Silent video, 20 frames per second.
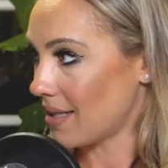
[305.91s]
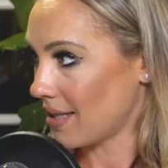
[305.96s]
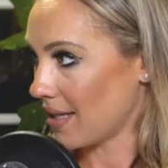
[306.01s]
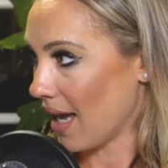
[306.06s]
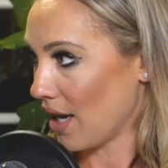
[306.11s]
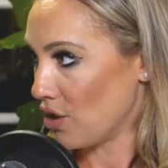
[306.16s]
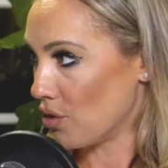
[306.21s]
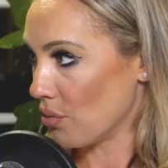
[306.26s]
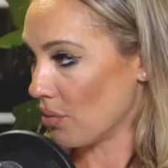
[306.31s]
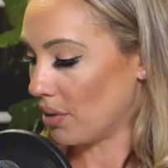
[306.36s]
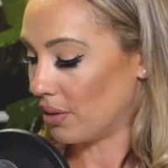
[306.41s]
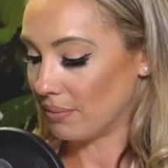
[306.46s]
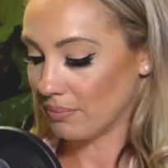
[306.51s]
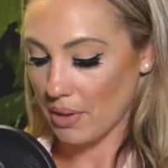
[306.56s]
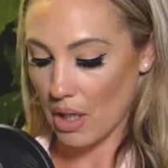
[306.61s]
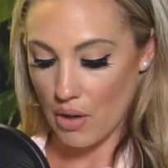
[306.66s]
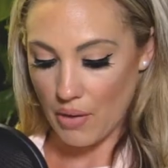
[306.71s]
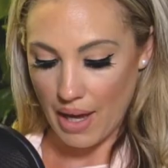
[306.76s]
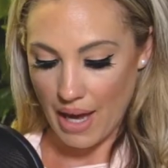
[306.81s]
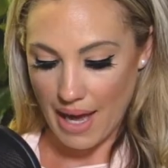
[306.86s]
schedule.
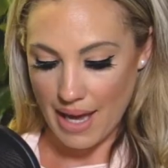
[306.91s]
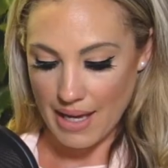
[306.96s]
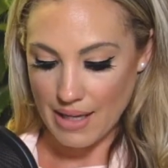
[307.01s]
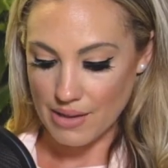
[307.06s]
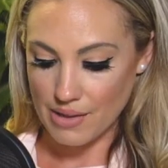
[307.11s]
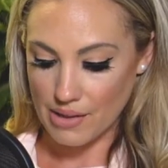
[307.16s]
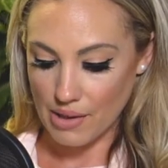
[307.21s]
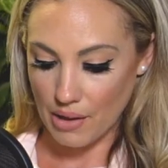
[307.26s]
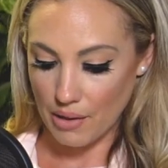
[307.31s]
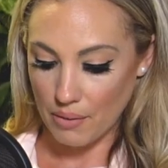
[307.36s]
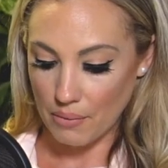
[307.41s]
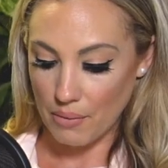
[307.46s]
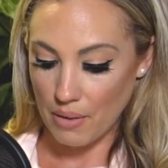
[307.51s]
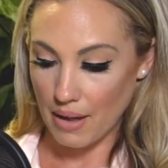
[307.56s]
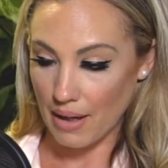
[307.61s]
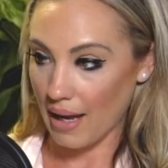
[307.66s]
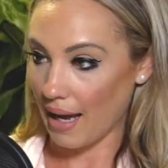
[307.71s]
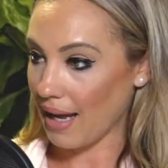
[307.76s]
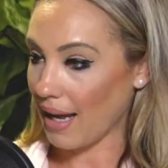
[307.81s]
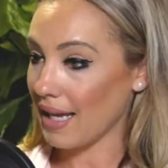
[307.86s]
Okay. So
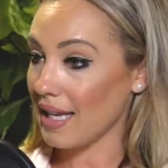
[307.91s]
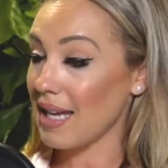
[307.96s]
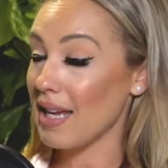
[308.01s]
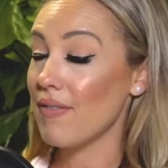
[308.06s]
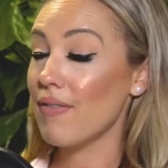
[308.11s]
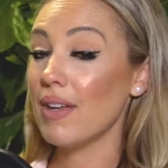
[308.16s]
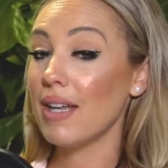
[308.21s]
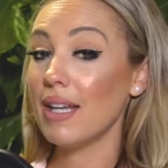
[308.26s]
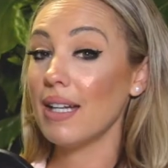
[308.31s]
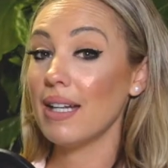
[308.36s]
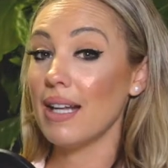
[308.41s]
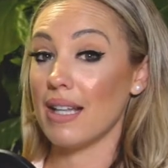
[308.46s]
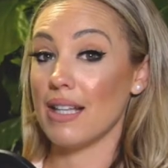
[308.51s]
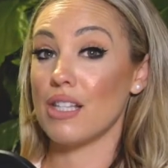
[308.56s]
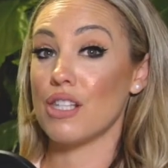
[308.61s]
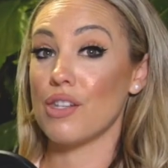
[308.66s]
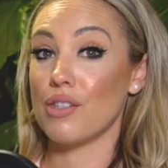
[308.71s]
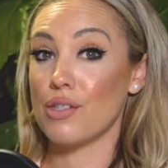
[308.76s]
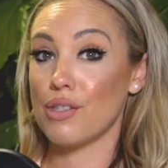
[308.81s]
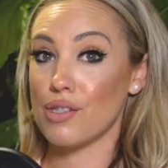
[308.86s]
even
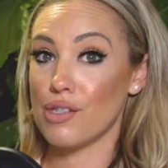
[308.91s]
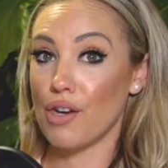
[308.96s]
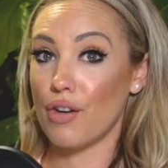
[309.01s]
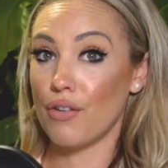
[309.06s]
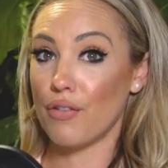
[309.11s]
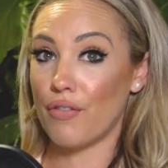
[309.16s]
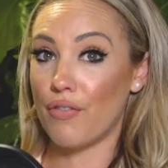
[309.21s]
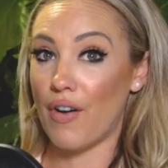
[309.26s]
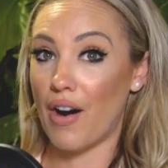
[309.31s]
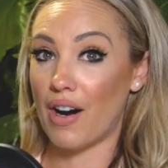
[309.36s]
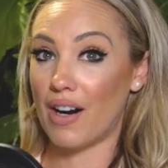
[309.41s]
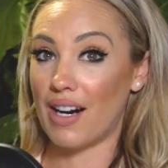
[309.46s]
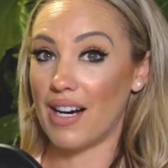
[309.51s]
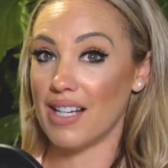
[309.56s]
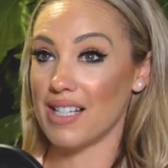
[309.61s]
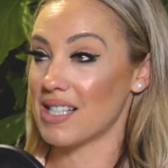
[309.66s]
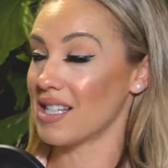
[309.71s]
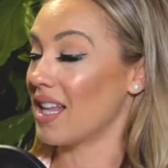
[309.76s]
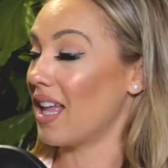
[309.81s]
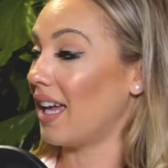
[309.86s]
so far
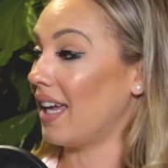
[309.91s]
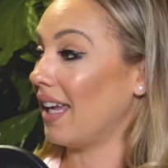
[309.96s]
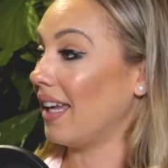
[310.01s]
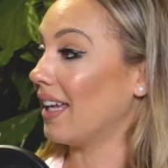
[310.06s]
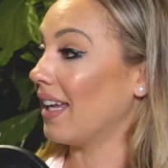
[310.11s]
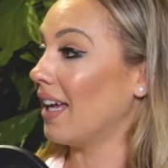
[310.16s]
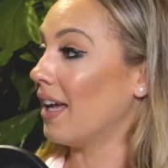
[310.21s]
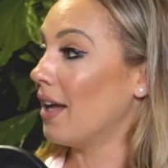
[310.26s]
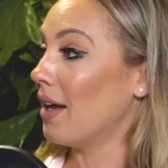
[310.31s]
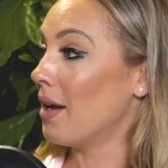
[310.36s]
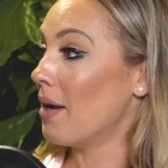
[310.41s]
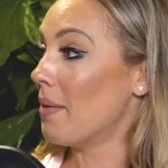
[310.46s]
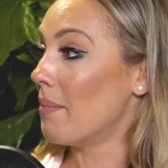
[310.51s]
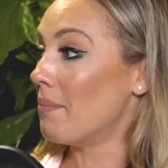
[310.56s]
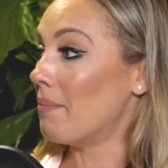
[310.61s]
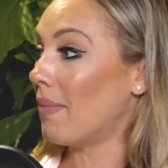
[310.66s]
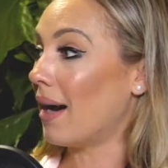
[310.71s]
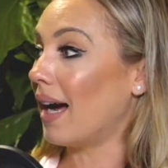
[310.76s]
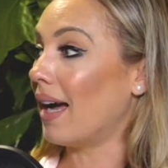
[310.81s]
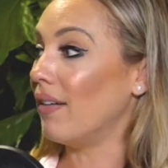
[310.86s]
as like
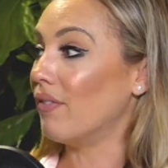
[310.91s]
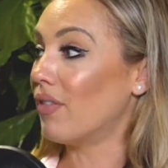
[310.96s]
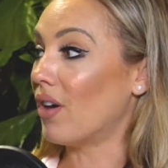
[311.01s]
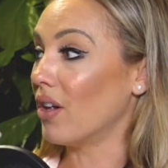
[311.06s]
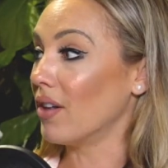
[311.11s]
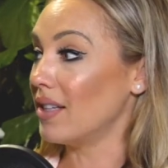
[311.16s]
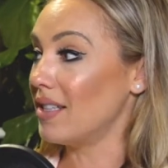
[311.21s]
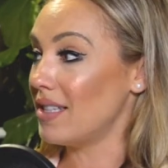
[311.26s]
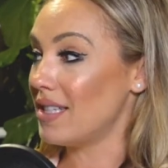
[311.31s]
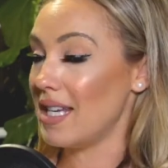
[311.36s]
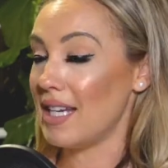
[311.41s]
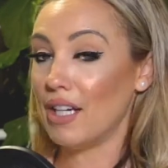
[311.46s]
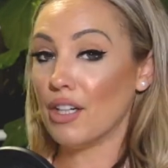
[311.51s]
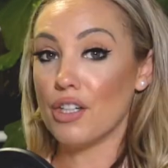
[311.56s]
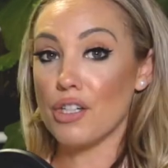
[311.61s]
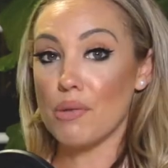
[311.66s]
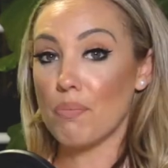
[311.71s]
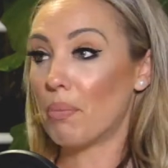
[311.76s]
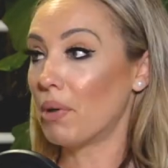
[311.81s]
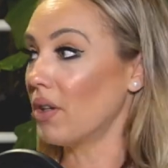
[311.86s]
my
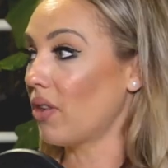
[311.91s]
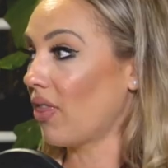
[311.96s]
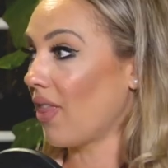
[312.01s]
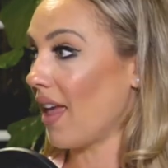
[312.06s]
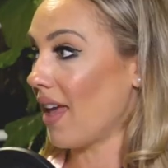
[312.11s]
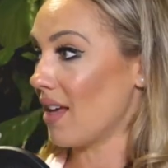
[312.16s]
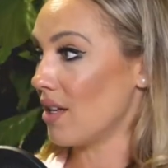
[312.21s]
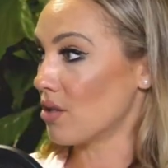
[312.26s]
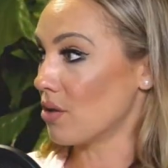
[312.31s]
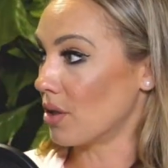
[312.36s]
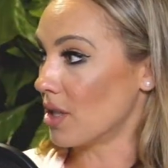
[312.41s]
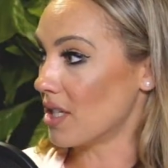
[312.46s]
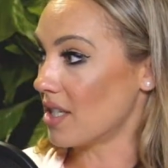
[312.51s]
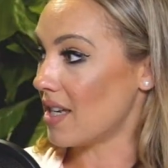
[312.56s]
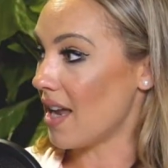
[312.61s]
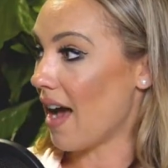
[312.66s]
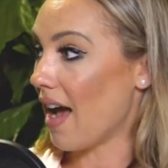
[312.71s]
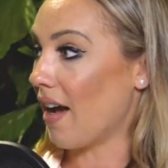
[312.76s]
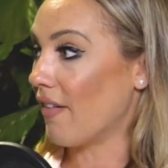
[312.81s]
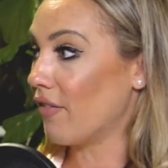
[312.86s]
volunteers' birthdays or
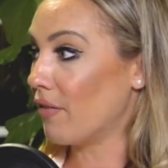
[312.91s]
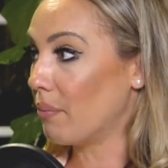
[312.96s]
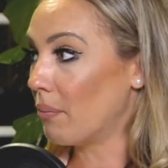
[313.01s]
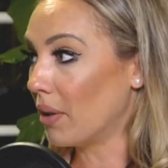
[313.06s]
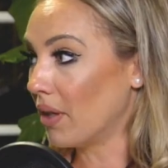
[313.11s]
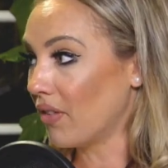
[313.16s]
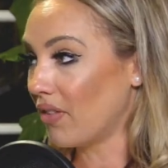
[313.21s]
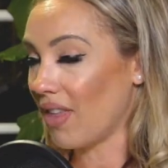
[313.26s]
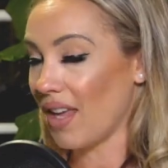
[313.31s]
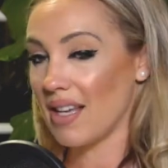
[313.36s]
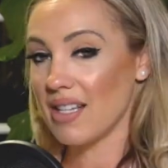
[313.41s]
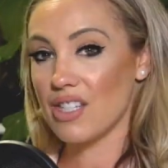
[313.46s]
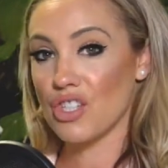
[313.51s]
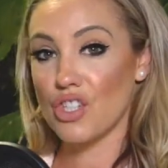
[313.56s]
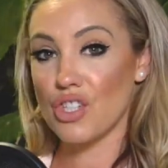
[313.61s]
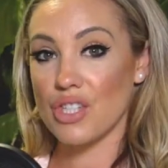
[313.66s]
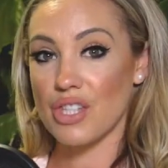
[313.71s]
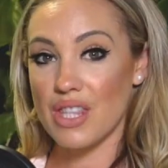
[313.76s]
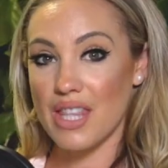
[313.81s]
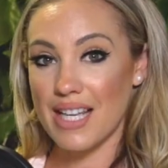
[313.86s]
staff birthdays,
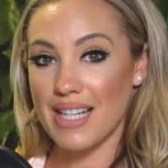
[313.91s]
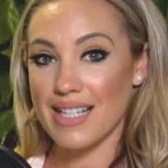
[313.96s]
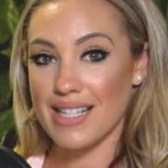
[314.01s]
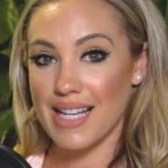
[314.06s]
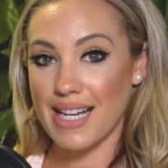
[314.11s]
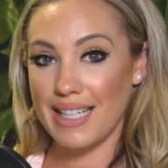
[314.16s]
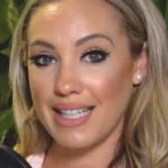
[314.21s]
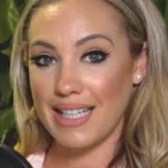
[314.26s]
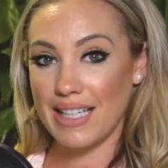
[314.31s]
just things I